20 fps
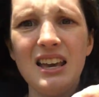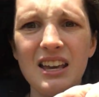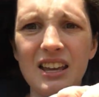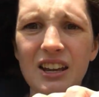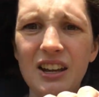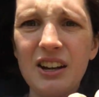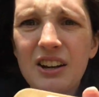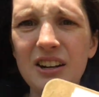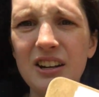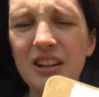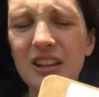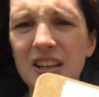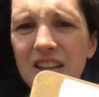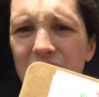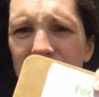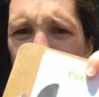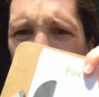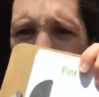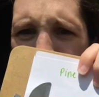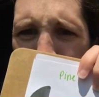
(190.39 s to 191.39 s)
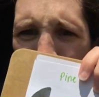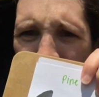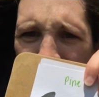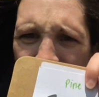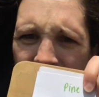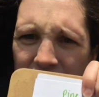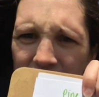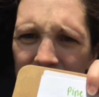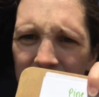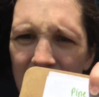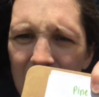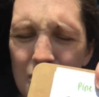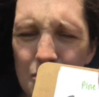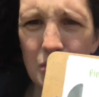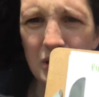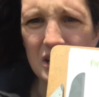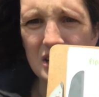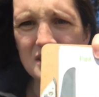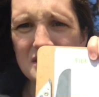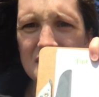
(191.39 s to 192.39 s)
you're gonna use pictures and
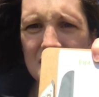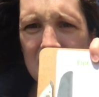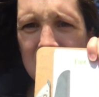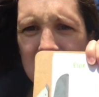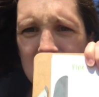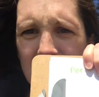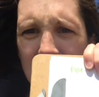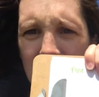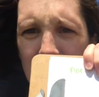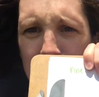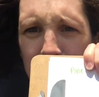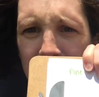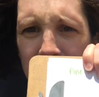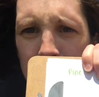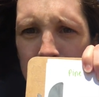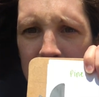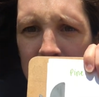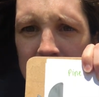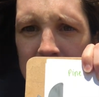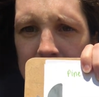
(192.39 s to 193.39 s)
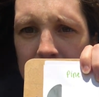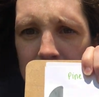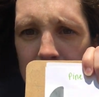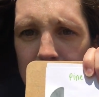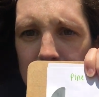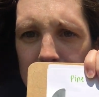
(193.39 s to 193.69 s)
words to describe some things that you